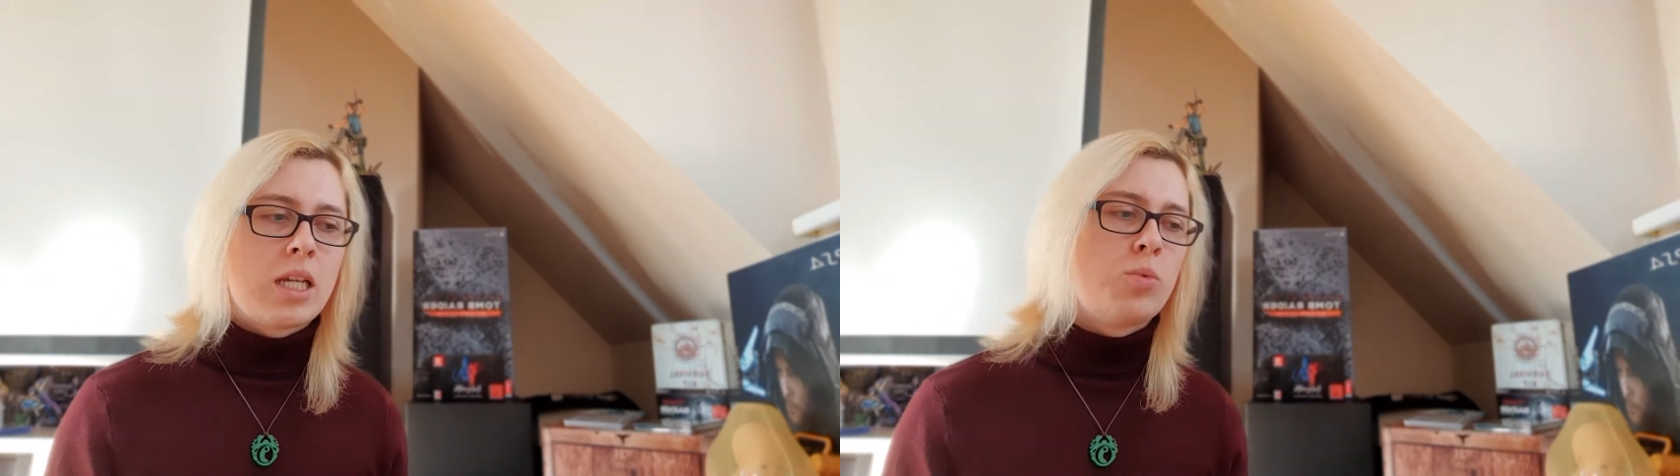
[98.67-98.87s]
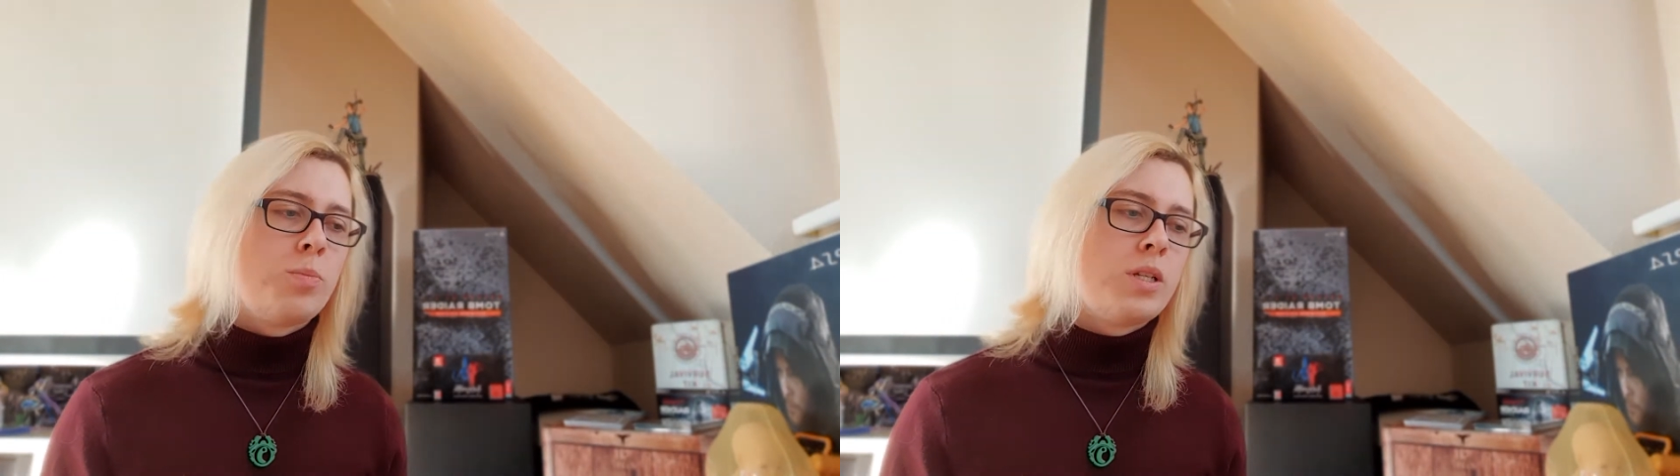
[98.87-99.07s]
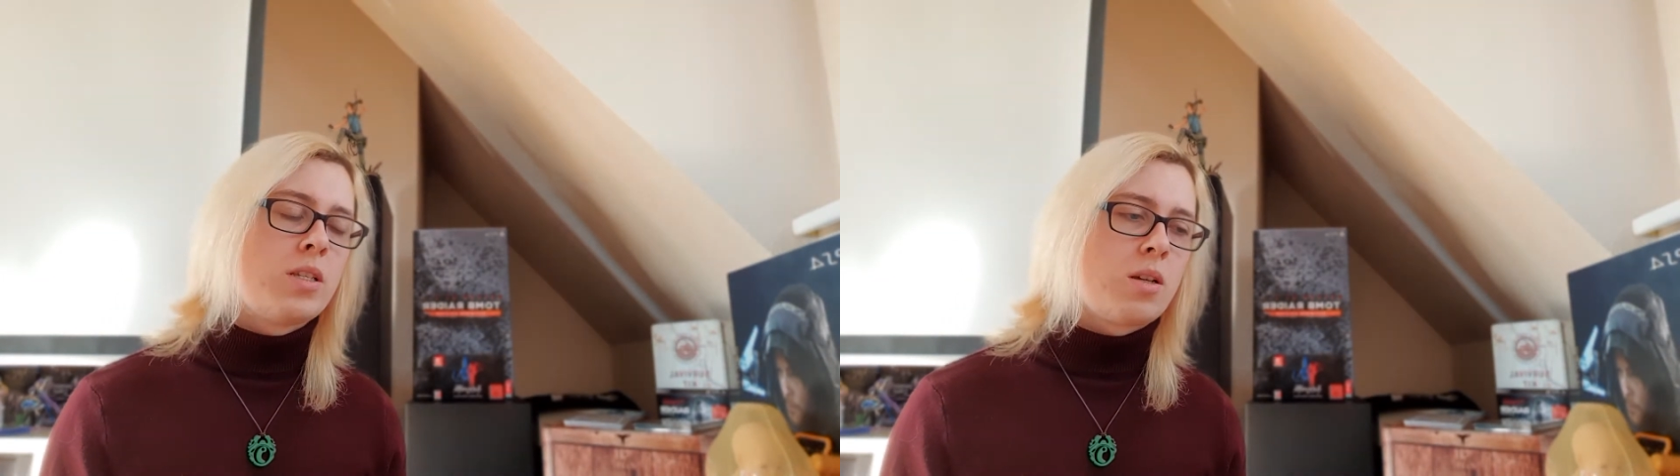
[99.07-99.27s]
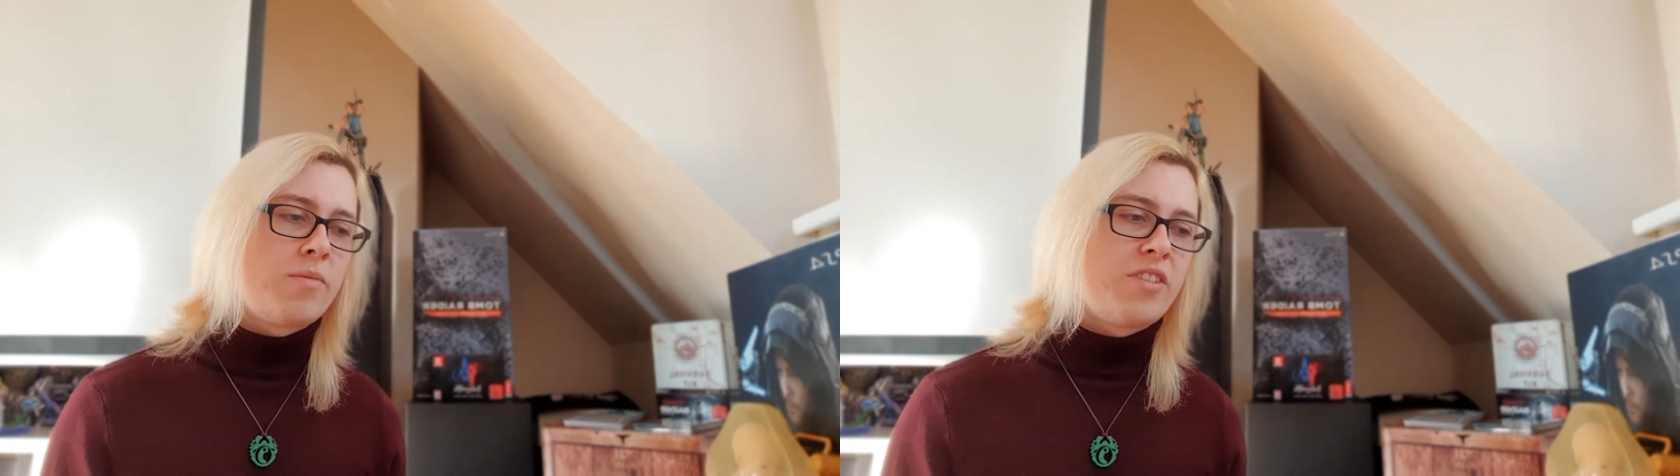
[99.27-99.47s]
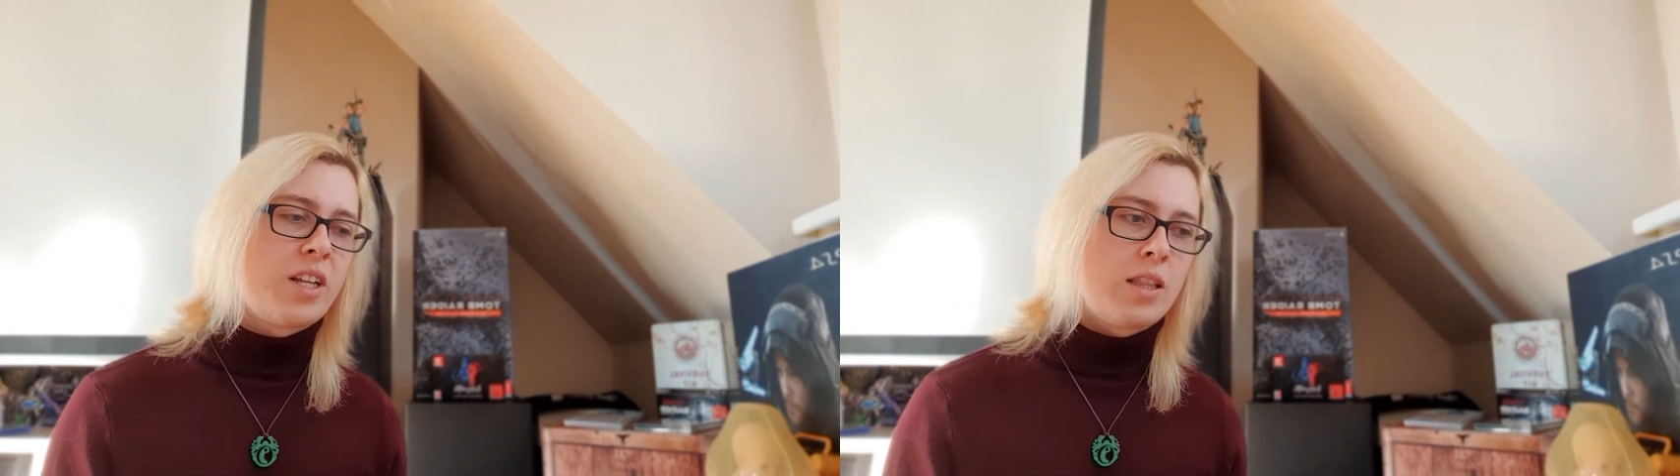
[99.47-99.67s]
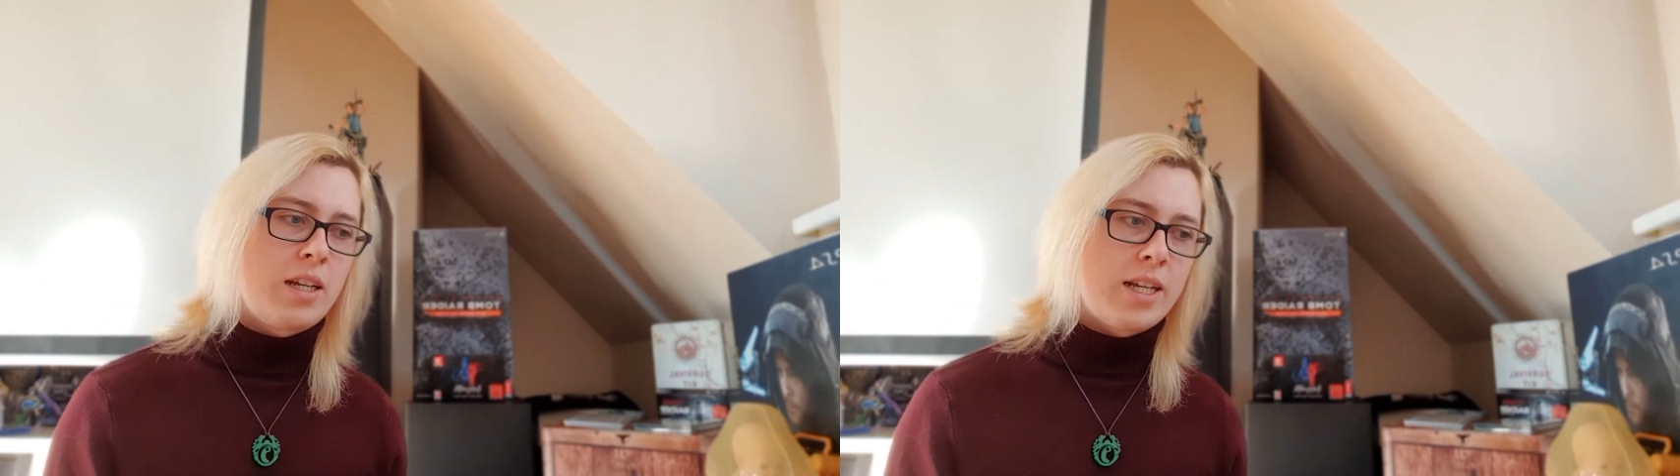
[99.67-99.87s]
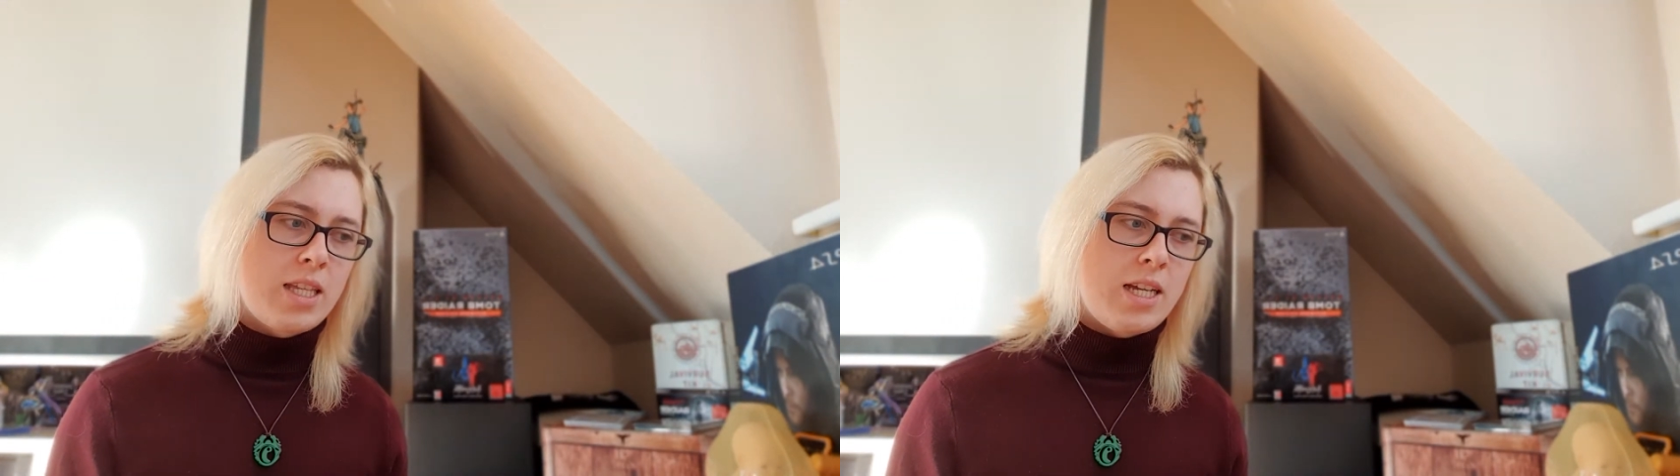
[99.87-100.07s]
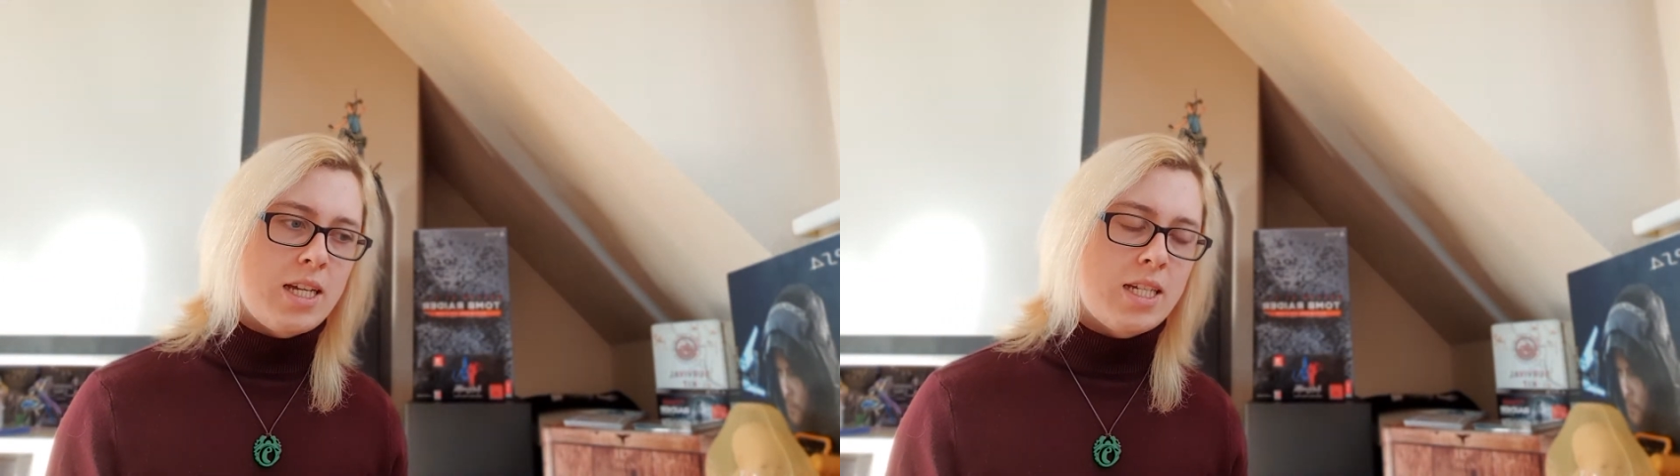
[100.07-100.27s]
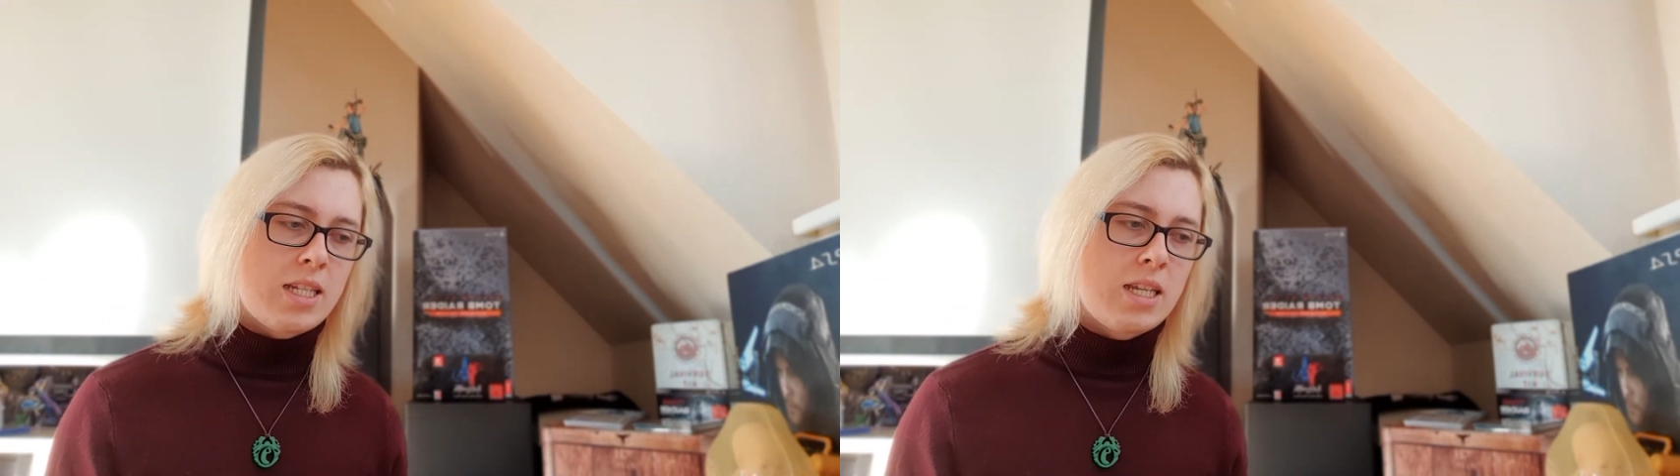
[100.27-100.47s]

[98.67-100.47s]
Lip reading: would be something like that.